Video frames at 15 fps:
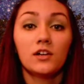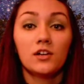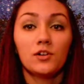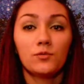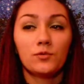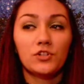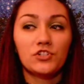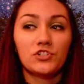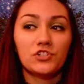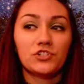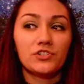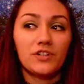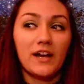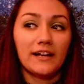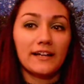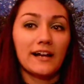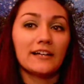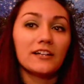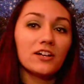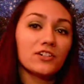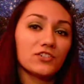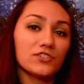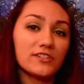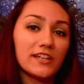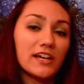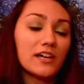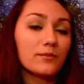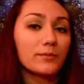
which I kind of understand,